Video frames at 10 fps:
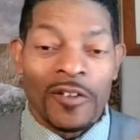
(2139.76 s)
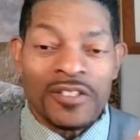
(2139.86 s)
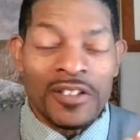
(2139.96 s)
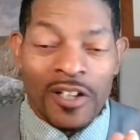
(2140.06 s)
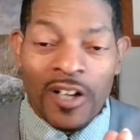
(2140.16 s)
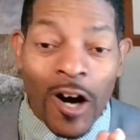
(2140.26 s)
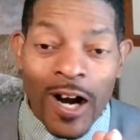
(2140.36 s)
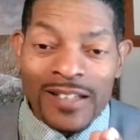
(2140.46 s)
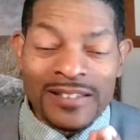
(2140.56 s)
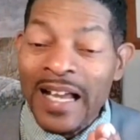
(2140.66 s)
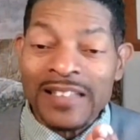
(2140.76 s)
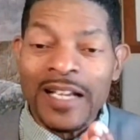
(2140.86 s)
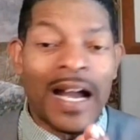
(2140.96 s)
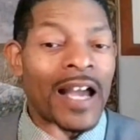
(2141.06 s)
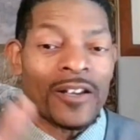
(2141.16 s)
Your car is not
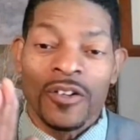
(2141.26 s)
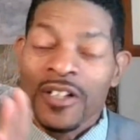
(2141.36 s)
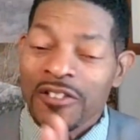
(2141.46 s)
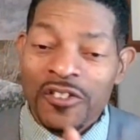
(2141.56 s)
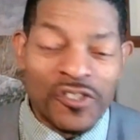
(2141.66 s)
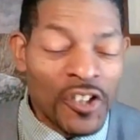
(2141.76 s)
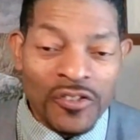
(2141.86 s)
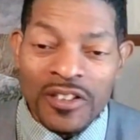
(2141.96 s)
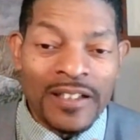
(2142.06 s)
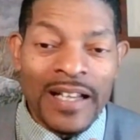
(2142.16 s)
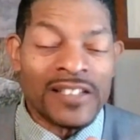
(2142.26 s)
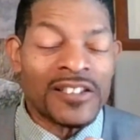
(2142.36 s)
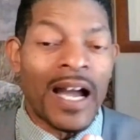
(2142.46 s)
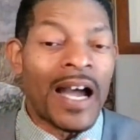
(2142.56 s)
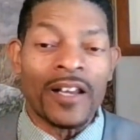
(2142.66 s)
your idol. Your children are
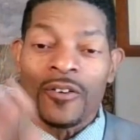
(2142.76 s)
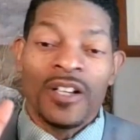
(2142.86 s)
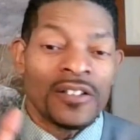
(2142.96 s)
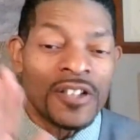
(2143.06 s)
not your idol.